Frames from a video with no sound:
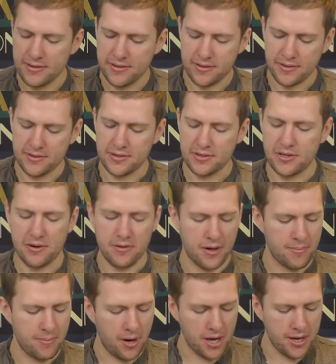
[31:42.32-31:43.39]
Because the tra like
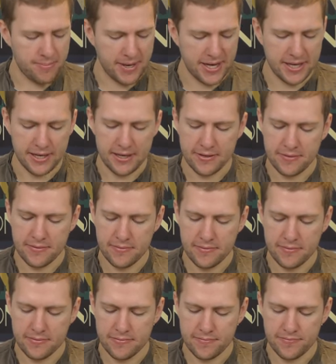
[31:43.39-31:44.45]
my opinion
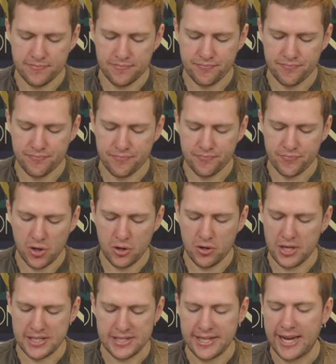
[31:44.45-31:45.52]

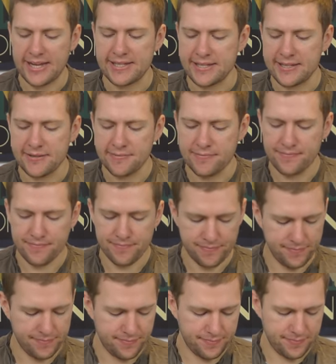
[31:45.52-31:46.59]
is tainted.
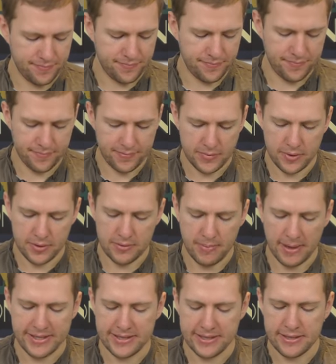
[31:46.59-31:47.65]

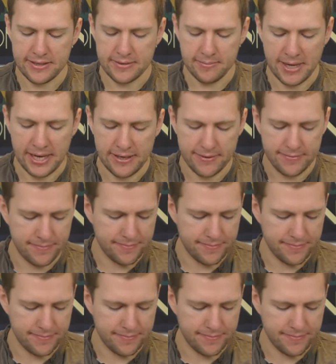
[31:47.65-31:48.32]
Basically, doesn't matter.